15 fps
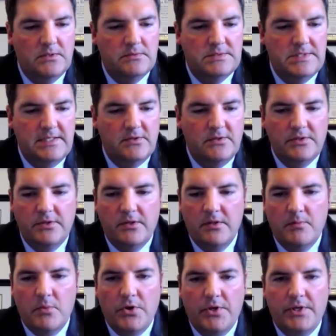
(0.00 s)
take a look at all
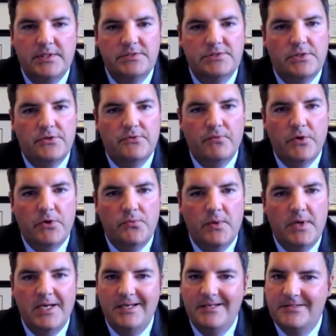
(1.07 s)
the markings on the
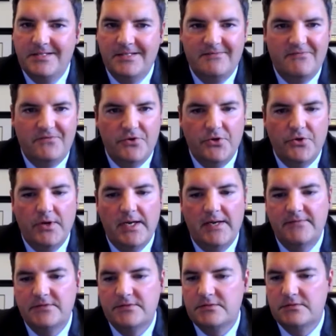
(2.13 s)
roadway, take
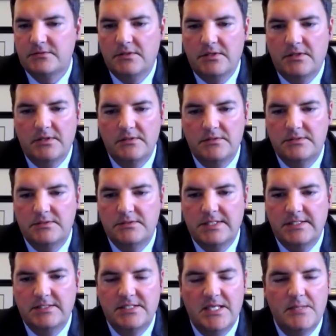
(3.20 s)
photographs,
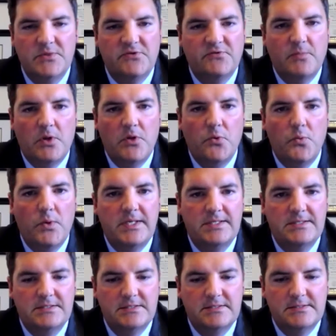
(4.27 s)
take statements from all the
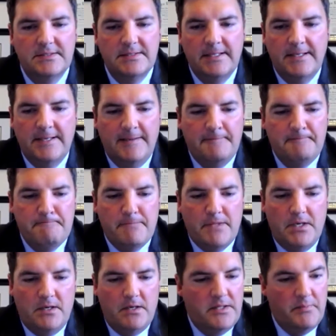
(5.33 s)
witnesses,
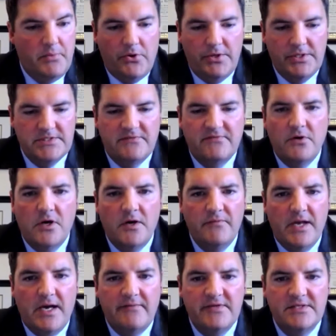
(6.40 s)
the parties involved,
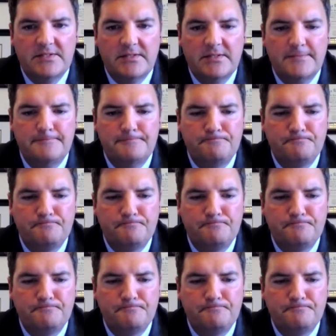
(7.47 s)
obviously.